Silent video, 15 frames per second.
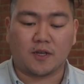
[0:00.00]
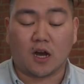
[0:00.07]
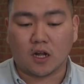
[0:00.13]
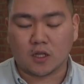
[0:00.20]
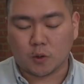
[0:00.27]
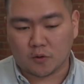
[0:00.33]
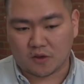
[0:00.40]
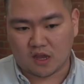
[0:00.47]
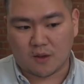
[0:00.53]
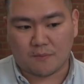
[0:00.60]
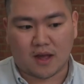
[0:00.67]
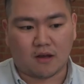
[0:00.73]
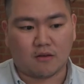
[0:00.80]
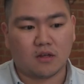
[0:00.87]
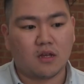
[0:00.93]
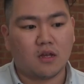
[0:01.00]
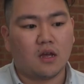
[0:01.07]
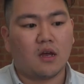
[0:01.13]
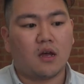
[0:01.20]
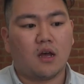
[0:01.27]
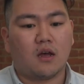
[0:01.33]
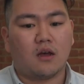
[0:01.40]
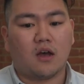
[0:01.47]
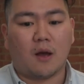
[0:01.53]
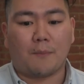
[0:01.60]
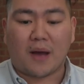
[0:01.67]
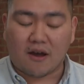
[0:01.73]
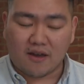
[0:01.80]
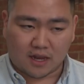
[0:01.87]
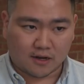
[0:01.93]
We are talking about
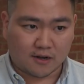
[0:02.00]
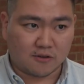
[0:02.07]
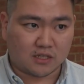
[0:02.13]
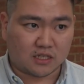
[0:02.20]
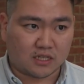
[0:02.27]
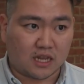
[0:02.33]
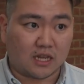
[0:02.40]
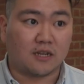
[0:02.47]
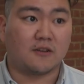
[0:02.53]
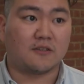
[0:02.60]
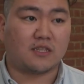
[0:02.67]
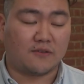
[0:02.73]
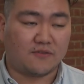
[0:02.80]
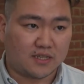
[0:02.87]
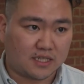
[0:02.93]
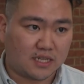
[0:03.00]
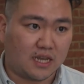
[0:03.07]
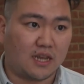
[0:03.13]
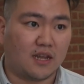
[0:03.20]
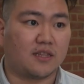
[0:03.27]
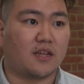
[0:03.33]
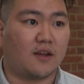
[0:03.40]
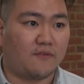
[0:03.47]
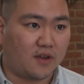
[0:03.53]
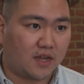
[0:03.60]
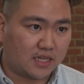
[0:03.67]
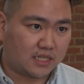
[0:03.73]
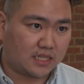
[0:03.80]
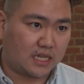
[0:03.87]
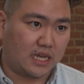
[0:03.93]
about inclus- inclusivity and
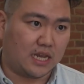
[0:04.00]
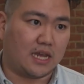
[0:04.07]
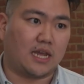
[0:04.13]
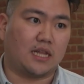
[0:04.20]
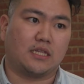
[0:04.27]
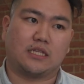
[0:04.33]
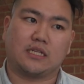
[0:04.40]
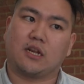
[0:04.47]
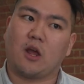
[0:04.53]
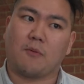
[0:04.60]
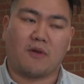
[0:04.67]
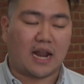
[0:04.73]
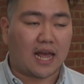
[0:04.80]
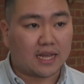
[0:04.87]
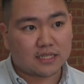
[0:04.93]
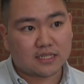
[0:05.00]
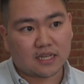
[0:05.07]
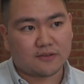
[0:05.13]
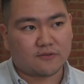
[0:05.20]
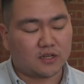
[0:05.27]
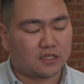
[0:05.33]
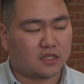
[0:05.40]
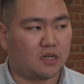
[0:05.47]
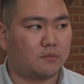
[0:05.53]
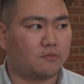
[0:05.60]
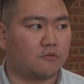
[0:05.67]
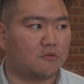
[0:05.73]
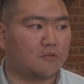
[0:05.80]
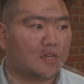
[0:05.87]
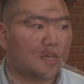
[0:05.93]
diversity and global access, for
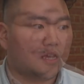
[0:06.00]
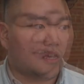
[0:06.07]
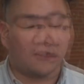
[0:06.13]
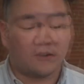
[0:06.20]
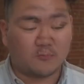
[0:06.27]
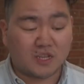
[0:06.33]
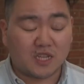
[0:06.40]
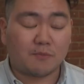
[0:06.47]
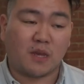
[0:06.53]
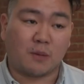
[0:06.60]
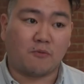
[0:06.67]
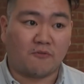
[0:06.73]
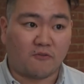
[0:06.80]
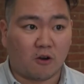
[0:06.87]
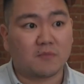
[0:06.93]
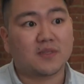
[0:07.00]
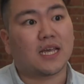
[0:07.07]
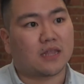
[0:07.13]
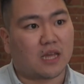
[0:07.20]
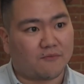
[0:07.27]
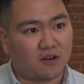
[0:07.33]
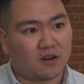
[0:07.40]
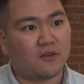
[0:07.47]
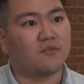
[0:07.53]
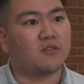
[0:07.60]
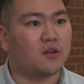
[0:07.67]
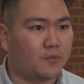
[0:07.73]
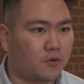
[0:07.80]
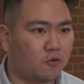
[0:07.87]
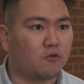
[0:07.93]
example. You know, we need people from South Africa,
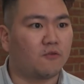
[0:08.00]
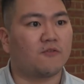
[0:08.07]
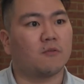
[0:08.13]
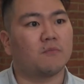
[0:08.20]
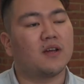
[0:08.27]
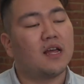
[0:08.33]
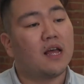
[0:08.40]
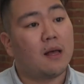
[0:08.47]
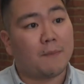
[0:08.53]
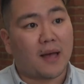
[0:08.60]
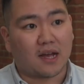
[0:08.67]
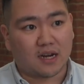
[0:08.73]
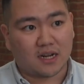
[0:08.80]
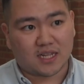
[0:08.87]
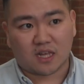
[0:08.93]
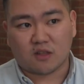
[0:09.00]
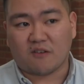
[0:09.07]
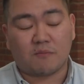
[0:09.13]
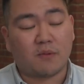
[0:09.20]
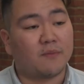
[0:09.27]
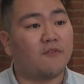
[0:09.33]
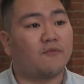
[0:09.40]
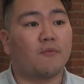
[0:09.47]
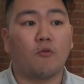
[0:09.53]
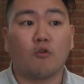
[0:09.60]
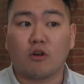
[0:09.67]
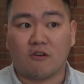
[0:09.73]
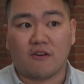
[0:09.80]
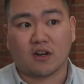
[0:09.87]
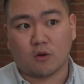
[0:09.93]
from Nepal, from Bangladesh, of people from
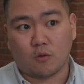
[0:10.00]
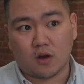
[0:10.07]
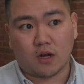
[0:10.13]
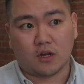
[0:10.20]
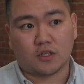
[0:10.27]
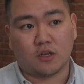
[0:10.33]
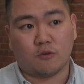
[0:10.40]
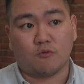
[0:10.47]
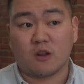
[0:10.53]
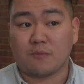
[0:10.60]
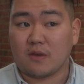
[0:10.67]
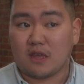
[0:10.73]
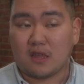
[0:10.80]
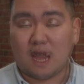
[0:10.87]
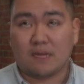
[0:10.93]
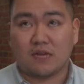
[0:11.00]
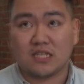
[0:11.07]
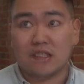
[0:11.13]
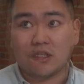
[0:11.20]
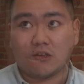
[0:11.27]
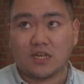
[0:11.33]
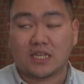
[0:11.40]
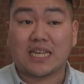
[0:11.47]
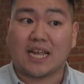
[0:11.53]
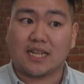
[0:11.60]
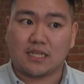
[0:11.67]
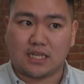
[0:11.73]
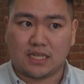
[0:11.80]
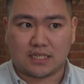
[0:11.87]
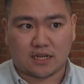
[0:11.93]
all around the world who wouldn't be able to
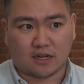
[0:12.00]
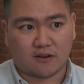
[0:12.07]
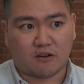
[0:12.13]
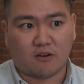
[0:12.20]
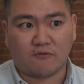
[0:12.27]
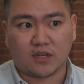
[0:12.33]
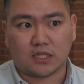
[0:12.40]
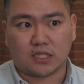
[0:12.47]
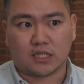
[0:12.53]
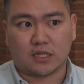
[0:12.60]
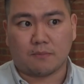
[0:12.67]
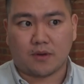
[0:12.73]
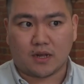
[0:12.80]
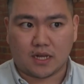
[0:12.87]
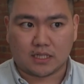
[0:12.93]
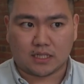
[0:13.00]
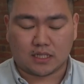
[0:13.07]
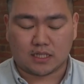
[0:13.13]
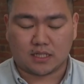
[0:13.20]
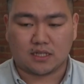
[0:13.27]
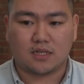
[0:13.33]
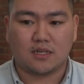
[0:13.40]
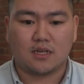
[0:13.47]
attend these kind of conferences in person.